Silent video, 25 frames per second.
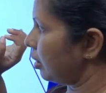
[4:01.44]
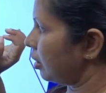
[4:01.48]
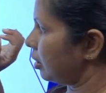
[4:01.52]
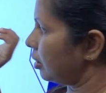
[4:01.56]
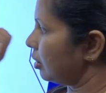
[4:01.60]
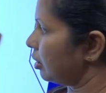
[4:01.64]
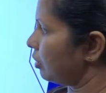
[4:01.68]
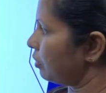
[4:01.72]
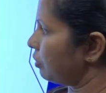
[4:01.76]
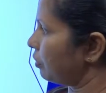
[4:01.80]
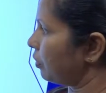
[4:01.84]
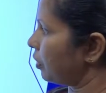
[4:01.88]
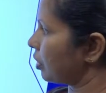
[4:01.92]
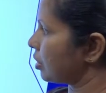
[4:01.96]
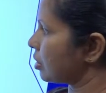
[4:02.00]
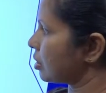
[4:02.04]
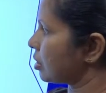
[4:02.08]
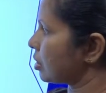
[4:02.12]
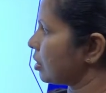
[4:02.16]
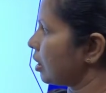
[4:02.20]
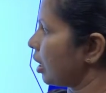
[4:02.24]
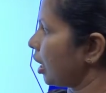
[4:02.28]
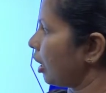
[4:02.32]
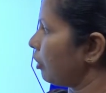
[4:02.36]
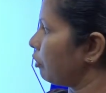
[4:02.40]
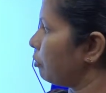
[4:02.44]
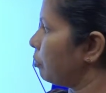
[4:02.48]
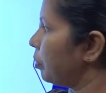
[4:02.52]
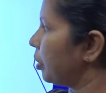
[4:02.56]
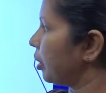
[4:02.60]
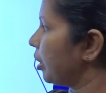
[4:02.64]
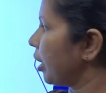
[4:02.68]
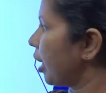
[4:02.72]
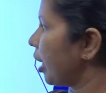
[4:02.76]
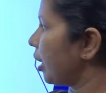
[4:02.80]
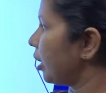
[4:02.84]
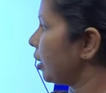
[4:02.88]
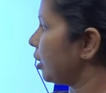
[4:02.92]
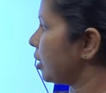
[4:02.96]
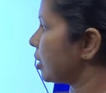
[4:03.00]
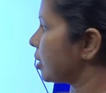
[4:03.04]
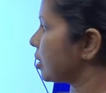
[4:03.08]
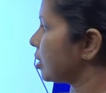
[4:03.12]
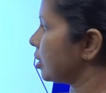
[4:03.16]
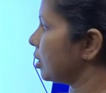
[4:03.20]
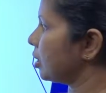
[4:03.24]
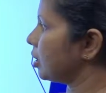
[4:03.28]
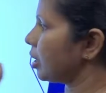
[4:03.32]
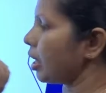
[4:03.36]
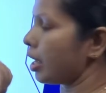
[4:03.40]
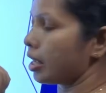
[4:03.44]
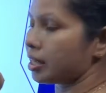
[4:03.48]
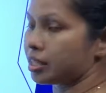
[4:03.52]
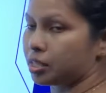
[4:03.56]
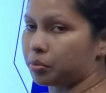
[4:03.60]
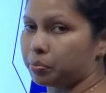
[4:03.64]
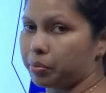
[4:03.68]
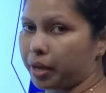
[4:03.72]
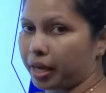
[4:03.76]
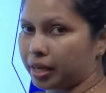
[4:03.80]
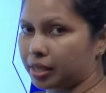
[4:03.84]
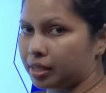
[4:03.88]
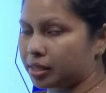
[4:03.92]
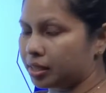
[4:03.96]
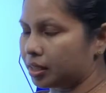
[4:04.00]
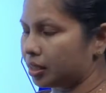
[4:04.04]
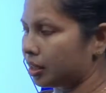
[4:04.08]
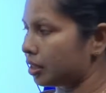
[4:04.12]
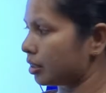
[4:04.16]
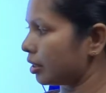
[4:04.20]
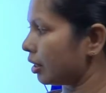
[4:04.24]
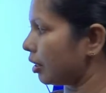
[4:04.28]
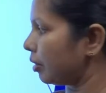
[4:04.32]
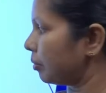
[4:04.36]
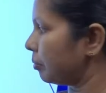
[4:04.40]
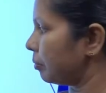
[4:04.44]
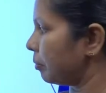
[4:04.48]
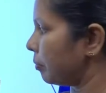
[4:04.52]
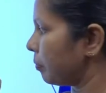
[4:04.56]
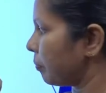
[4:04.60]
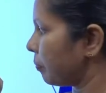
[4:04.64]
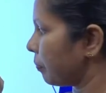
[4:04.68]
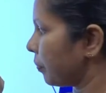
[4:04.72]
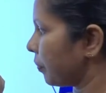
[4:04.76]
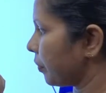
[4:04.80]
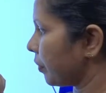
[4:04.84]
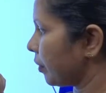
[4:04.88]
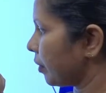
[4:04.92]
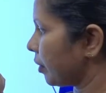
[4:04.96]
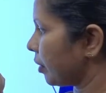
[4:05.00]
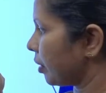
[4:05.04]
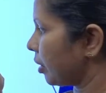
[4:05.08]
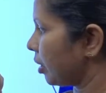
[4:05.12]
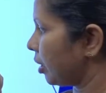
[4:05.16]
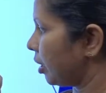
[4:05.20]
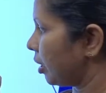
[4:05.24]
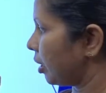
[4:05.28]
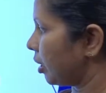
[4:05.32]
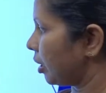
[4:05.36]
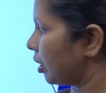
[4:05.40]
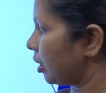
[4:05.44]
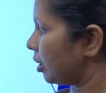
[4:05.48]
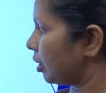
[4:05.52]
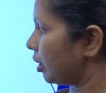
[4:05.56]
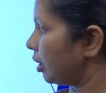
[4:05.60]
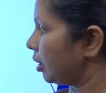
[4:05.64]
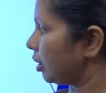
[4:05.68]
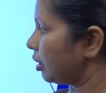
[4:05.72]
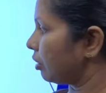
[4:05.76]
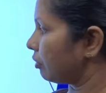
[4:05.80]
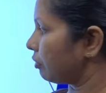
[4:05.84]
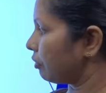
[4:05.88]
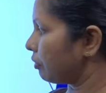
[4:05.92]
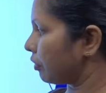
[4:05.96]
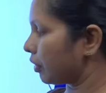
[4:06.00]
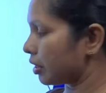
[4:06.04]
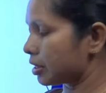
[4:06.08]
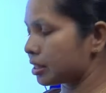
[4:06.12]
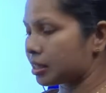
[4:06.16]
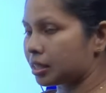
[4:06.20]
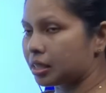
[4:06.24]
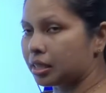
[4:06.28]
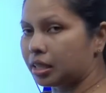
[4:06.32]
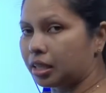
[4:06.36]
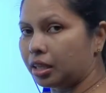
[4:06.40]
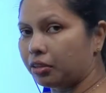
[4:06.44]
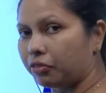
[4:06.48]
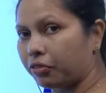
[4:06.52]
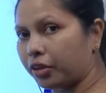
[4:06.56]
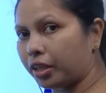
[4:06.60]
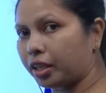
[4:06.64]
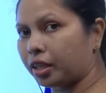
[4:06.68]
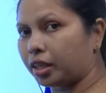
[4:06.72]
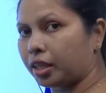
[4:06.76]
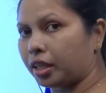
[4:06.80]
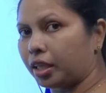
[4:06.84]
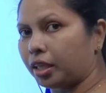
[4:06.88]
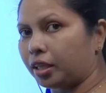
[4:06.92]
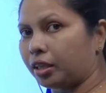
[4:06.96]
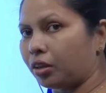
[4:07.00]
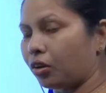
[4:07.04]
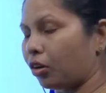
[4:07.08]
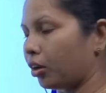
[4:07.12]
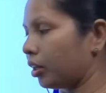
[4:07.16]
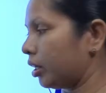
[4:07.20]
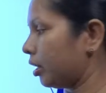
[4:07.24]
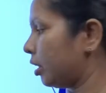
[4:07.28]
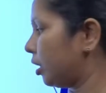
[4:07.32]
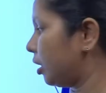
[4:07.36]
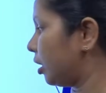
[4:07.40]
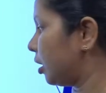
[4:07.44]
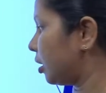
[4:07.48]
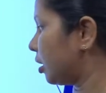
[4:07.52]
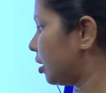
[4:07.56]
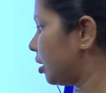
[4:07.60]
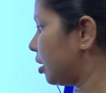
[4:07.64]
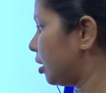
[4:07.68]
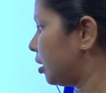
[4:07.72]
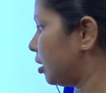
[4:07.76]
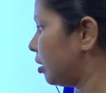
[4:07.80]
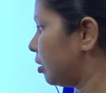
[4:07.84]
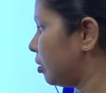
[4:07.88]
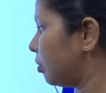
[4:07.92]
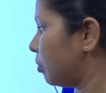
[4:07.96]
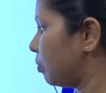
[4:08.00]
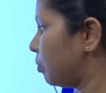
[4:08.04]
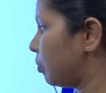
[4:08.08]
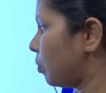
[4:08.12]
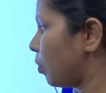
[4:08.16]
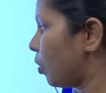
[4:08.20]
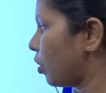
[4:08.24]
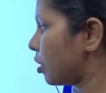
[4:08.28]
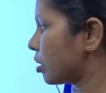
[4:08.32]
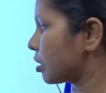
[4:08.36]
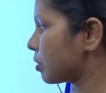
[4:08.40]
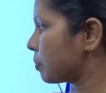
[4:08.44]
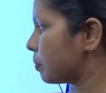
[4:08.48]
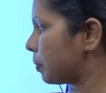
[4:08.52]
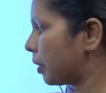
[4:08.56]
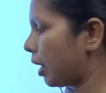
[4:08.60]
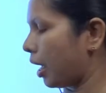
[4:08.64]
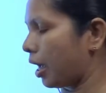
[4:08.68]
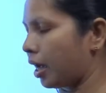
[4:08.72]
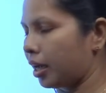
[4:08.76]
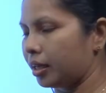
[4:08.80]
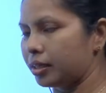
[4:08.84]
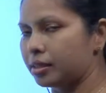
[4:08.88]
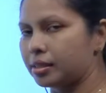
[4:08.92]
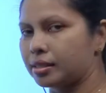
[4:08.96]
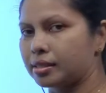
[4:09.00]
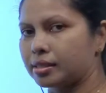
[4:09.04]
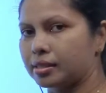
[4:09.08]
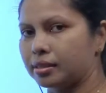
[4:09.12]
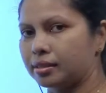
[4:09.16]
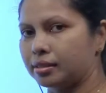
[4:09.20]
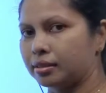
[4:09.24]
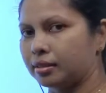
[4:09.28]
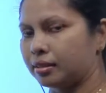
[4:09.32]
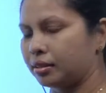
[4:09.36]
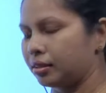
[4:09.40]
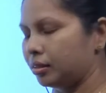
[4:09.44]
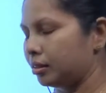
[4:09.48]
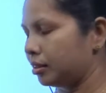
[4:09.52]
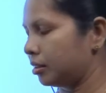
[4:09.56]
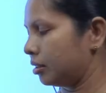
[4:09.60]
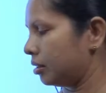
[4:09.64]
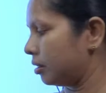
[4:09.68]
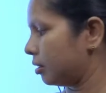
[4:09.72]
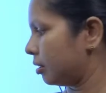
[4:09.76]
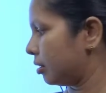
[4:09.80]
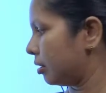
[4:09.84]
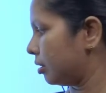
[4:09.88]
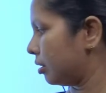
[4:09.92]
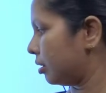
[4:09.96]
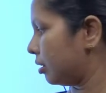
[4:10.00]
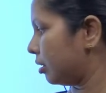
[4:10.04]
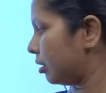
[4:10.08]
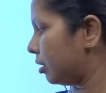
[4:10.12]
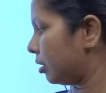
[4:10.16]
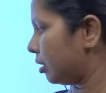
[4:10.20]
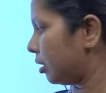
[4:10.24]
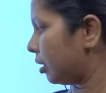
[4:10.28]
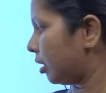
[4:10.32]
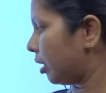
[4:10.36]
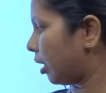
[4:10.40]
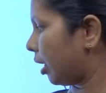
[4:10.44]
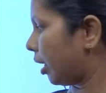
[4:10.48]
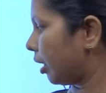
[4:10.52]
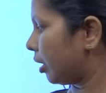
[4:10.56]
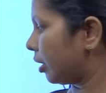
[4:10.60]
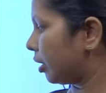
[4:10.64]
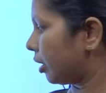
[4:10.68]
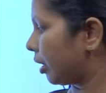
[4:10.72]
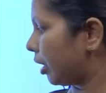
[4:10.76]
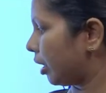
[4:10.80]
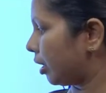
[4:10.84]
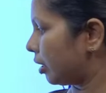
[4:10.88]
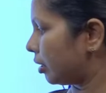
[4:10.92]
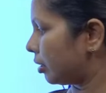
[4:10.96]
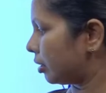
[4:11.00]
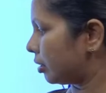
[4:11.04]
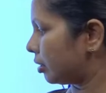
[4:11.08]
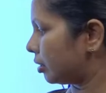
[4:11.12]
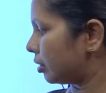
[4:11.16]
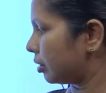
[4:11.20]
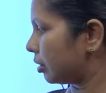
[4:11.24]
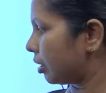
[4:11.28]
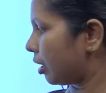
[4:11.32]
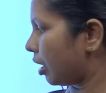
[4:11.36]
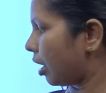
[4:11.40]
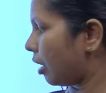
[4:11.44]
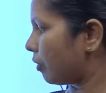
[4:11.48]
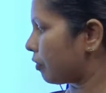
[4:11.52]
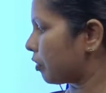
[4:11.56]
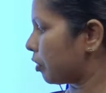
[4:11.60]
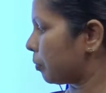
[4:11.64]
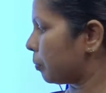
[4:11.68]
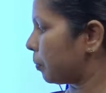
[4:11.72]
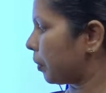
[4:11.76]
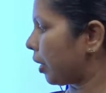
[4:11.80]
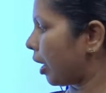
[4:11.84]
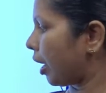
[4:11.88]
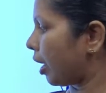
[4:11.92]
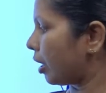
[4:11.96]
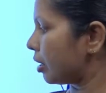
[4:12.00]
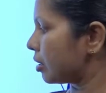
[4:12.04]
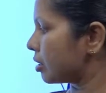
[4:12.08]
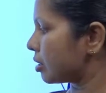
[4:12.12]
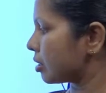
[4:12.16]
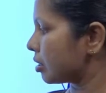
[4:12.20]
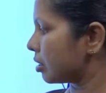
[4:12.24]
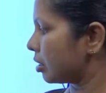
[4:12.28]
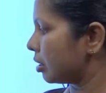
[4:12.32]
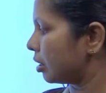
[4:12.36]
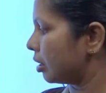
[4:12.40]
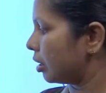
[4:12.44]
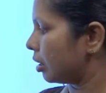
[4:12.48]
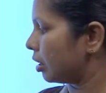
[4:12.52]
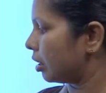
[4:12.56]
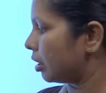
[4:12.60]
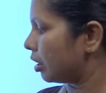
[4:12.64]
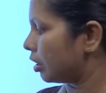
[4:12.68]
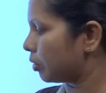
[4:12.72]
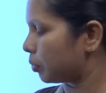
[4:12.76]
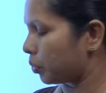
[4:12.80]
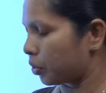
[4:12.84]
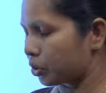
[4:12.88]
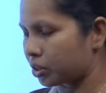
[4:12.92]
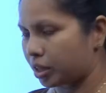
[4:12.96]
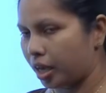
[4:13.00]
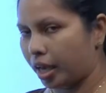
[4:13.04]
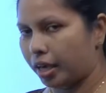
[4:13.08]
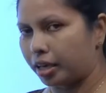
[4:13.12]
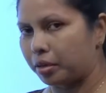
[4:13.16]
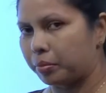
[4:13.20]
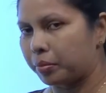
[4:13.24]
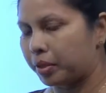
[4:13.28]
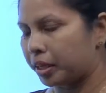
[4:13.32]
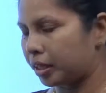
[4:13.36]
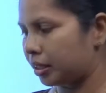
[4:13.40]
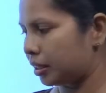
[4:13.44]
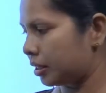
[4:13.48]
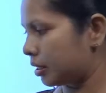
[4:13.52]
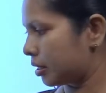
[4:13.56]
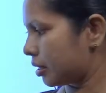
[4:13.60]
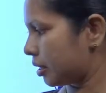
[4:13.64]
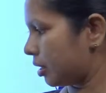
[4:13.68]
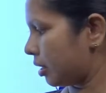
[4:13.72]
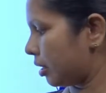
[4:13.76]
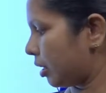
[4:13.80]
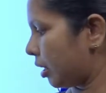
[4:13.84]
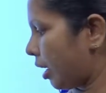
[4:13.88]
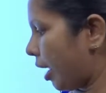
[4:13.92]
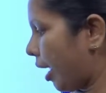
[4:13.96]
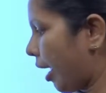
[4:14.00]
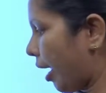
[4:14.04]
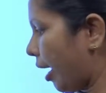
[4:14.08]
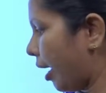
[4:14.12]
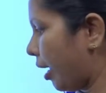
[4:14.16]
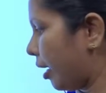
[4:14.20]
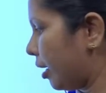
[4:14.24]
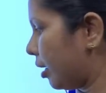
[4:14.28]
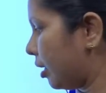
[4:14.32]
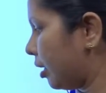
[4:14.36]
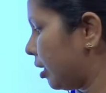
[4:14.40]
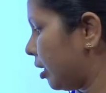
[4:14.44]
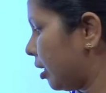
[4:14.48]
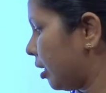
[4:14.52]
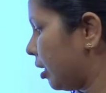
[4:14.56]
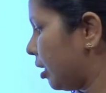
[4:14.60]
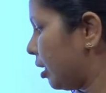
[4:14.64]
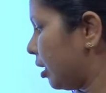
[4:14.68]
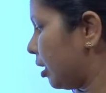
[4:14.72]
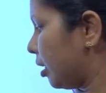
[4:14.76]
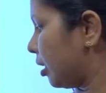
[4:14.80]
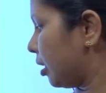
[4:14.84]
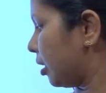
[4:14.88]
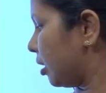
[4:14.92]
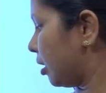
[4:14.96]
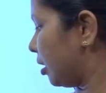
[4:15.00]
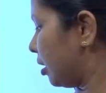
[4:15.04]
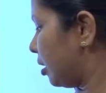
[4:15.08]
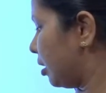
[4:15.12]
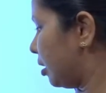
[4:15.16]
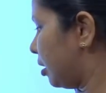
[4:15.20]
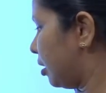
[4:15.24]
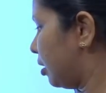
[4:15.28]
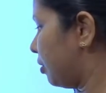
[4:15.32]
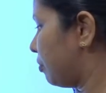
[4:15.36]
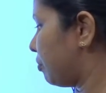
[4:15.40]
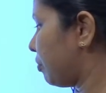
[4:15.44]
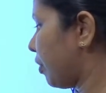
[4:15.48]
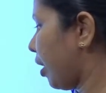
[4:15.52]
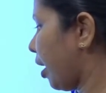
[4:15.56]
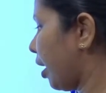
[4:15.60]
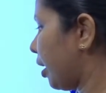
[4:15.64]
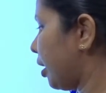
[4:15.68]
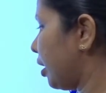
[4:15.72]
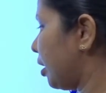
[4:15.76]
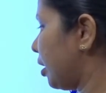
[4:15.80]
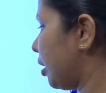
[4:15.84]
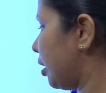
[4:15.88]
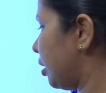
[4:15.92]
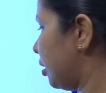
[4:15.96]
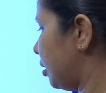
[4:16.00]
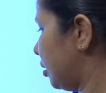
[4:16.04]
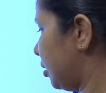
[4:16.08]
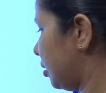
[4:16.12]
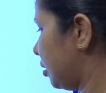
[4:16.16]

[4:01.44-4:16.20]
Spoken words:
The first life began in the sea as a bacterium. Then the first living thing on earth was plants, and then after plants it was animals, and the final